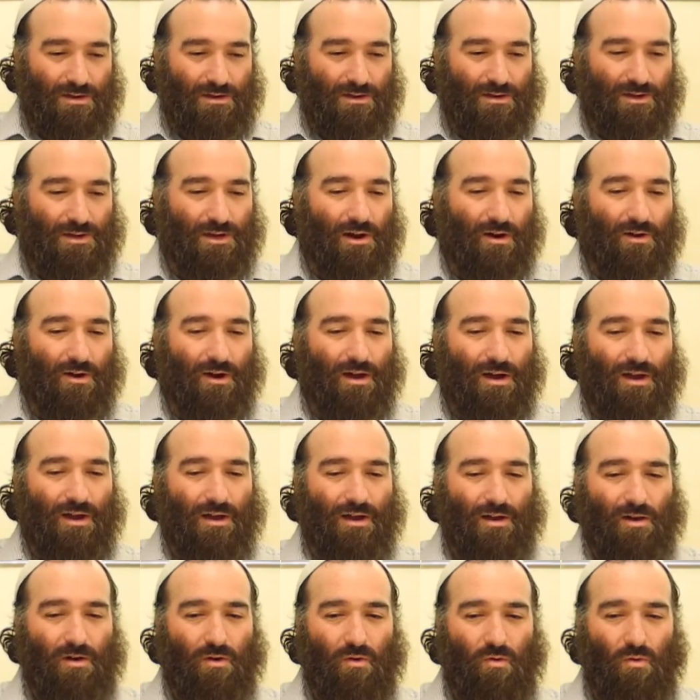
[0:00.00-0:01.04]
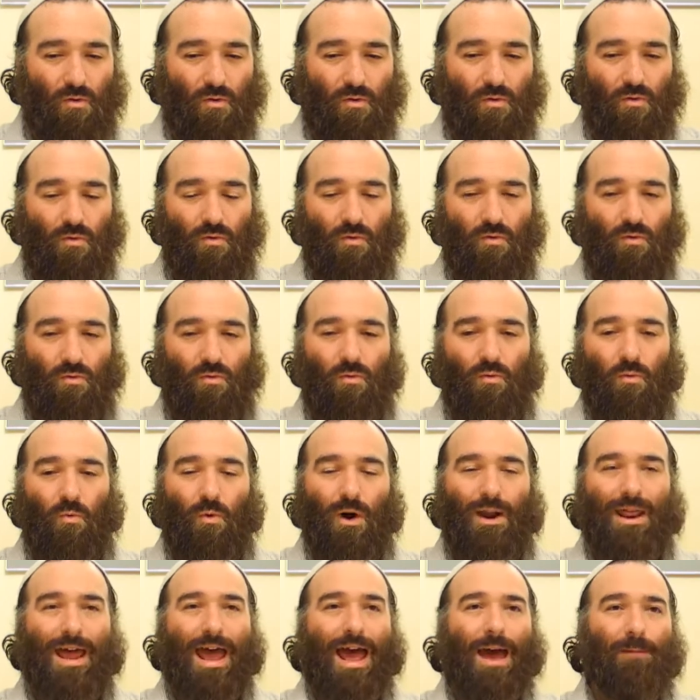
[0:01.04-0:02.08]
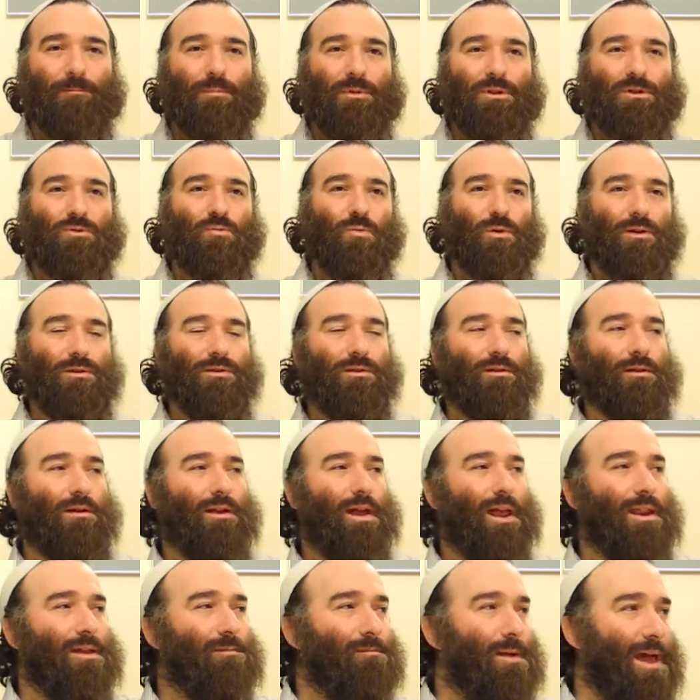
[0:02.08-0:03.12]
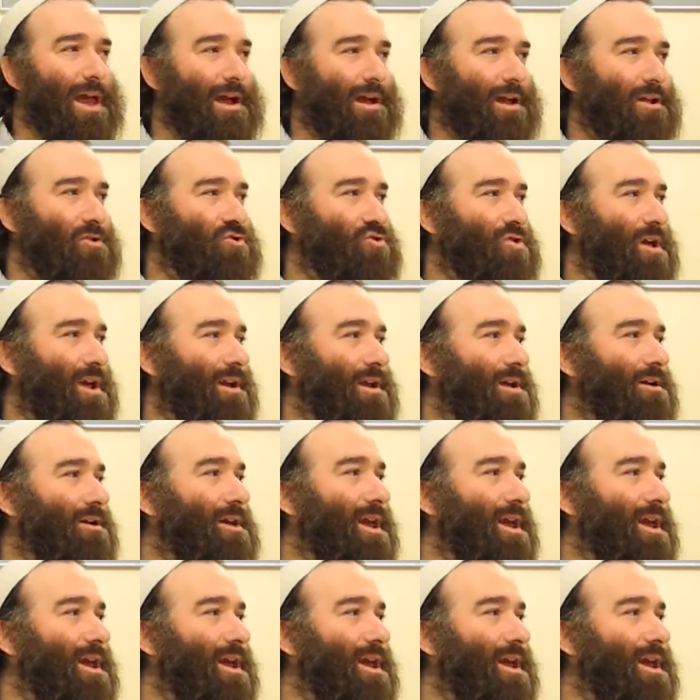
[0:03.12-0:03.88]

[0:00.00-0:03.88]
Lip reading: So, what happens with getting back on track here?